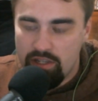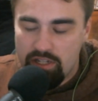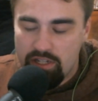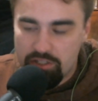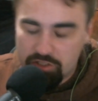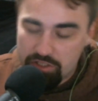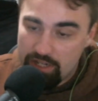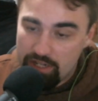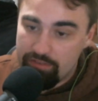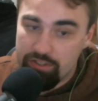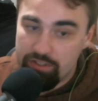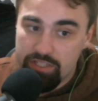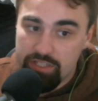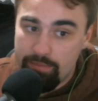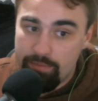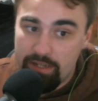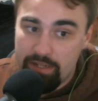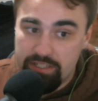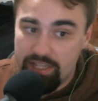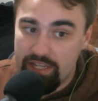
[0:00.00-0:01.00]
It's just every
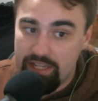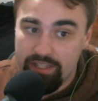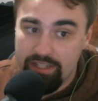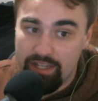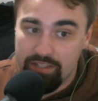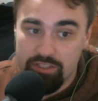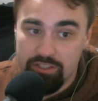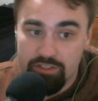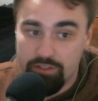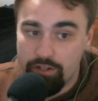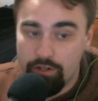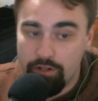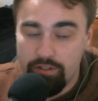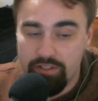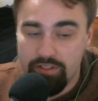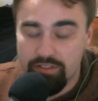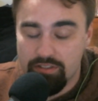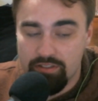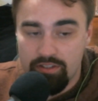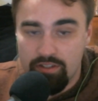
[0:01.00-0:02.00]
time I take it, I just
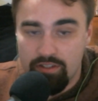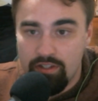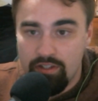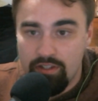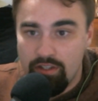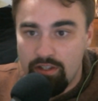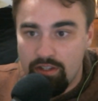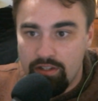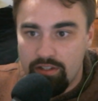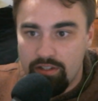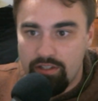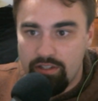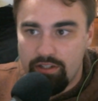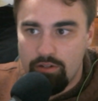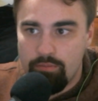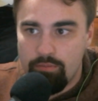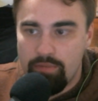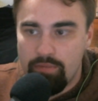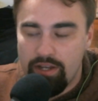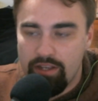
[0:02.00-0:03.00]
notice,
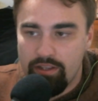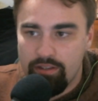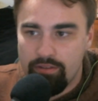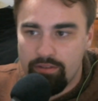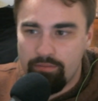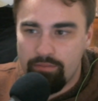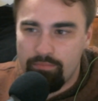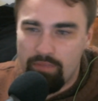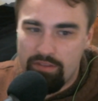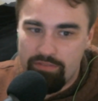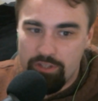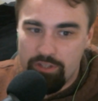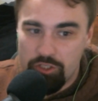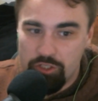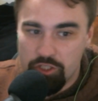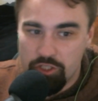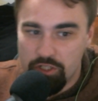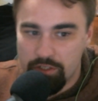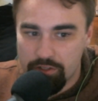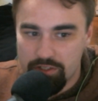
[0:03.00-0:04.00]
my
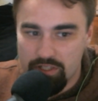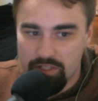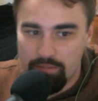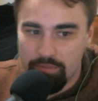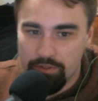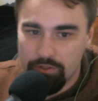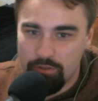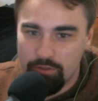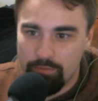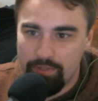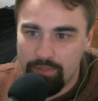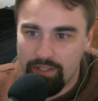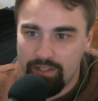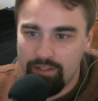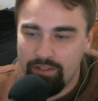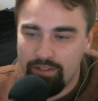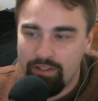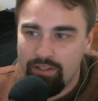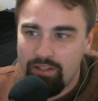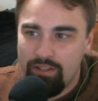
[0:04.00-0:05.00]
vision clears up a little
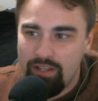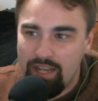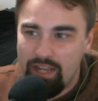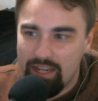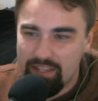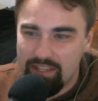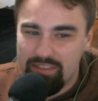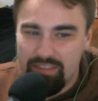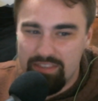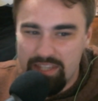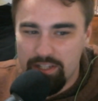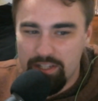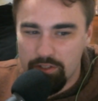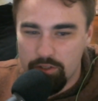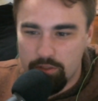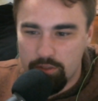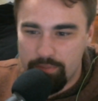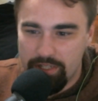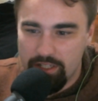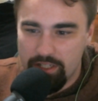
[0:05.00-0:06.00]
bit. I can think a
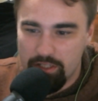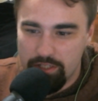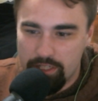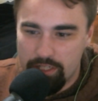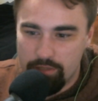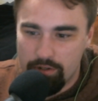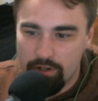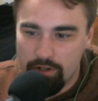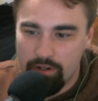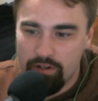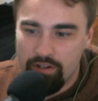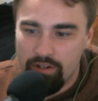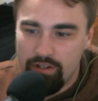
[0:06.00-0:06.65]
little bit clearer.